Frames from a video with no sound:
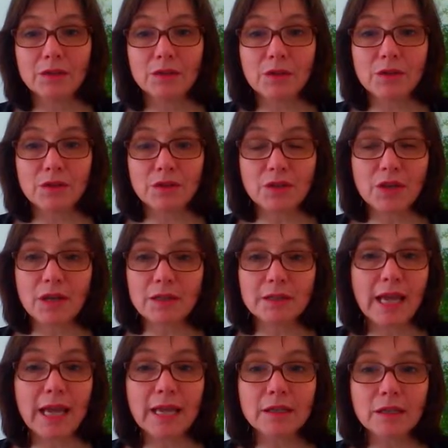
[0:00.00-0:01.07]
Dus
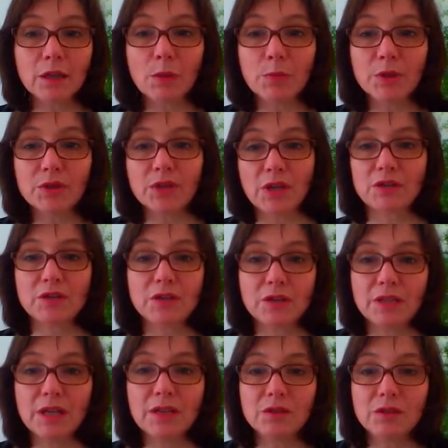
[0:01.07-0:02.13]
de Hague Global
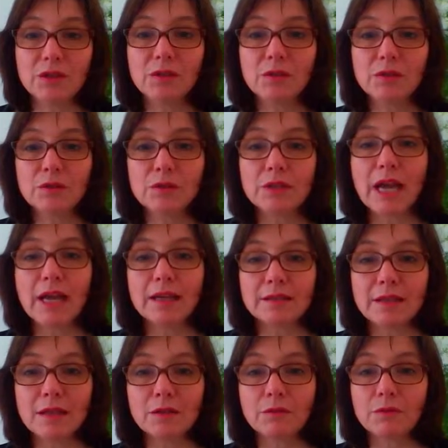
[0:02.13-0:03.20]
Justice Institute, de Hague
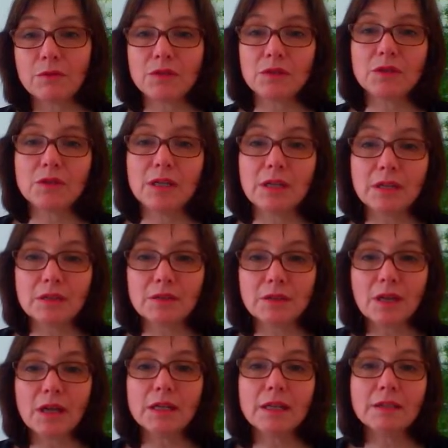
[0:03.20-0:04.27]
Center for Strategic
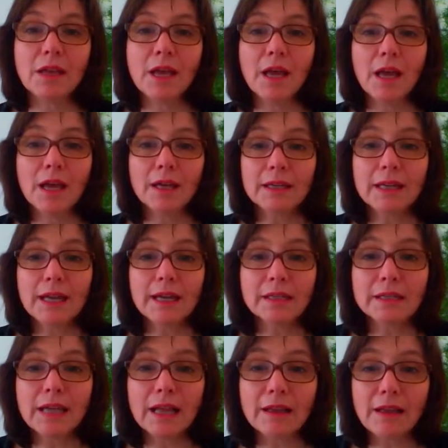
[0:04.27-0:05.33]
Studies,
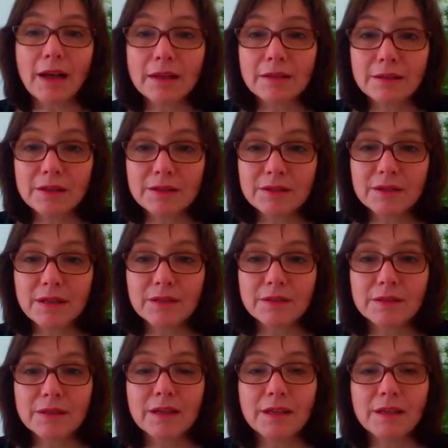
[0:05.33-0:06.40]
Klingendaal
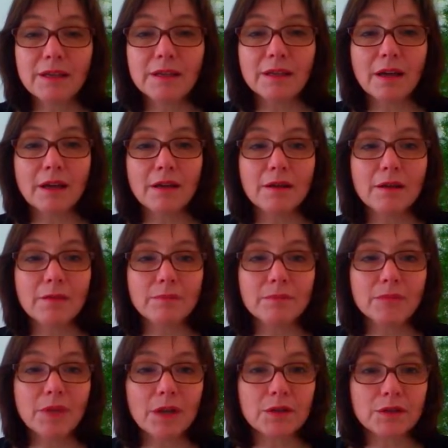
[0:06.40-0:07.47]
ICCT,
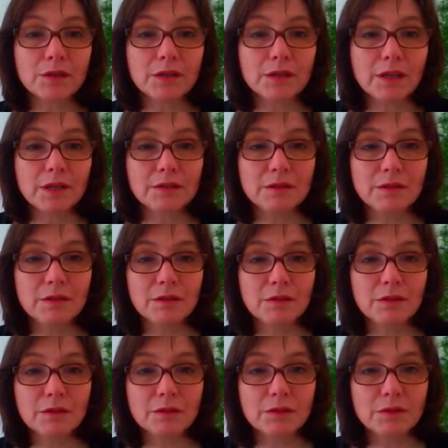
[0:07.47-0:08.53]
Asher
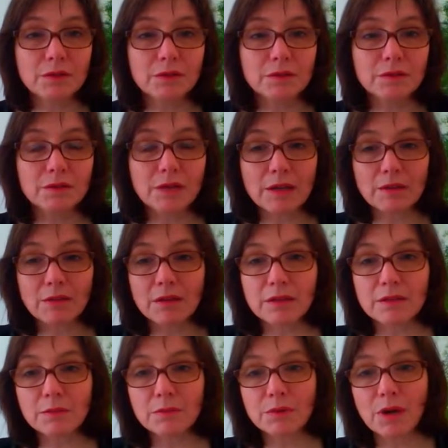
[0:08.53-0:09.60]
Institute,
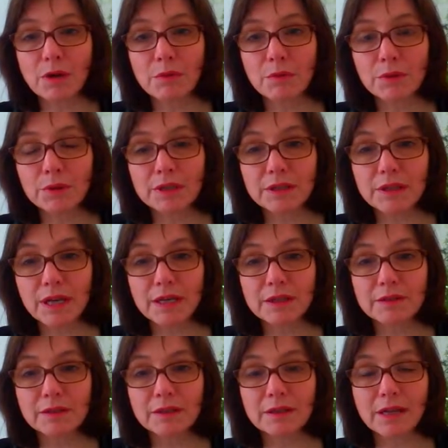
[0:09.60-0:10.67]
Terrorism
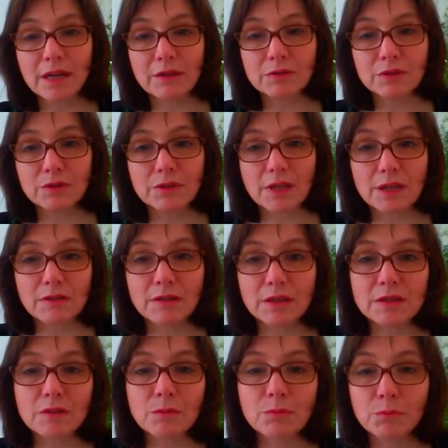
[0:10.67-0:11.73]
Coordinator,
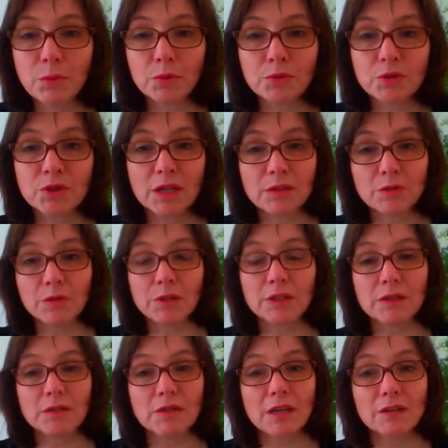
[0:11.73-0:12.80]
Counterterrorism Bullshit
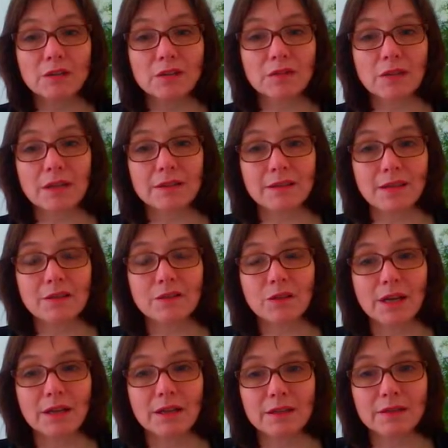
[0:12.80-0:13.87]
Organizations,
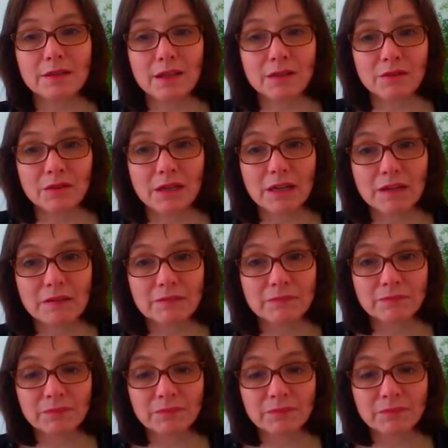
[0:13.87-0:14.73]
etc. etc.